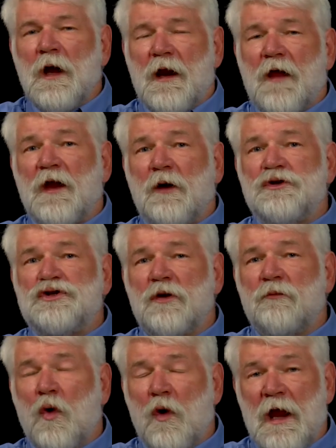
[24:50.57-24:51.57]
And I think we
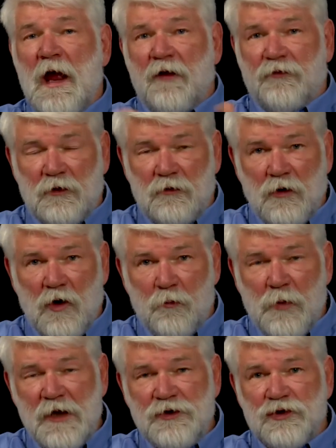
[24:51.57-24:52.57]
should point out that, you know,
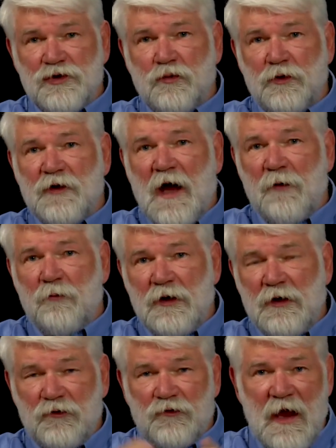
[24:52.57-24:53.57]
patients with
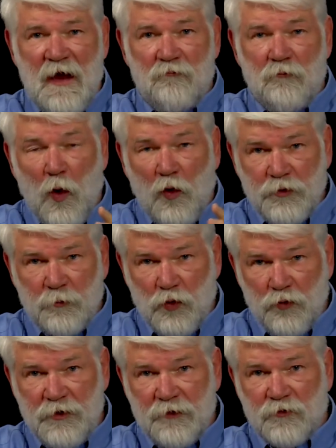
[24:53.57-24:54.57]
diabetes have
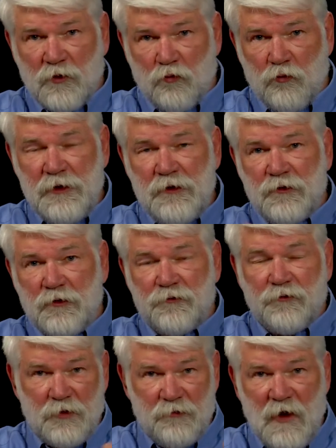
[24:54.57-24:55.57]
multiple different reasons
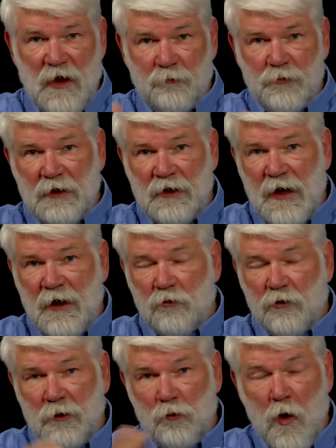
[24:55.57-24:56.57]
for developing
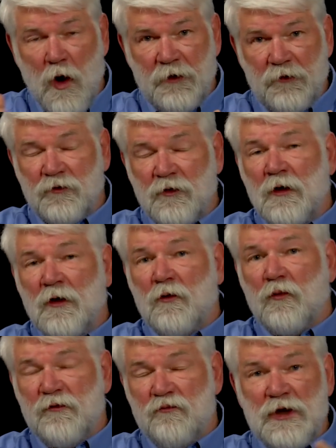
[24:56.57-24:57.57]
gangrene. One is
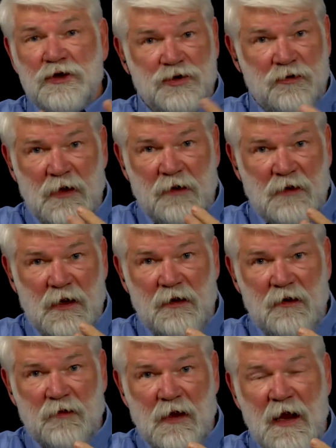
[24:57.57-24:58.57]
we've mentioned that
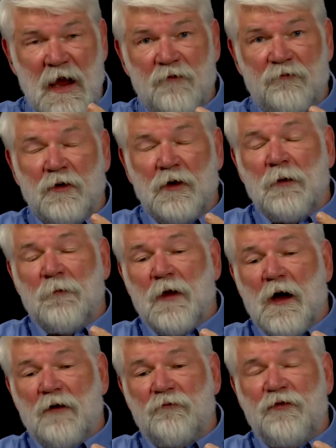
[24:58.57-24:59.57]
they, they have
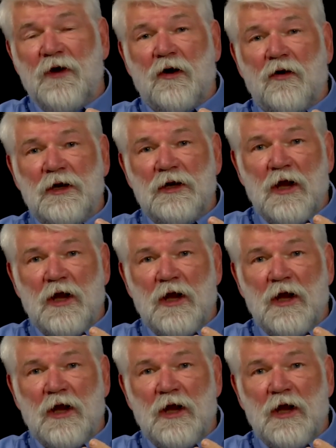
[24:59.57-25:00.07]
a very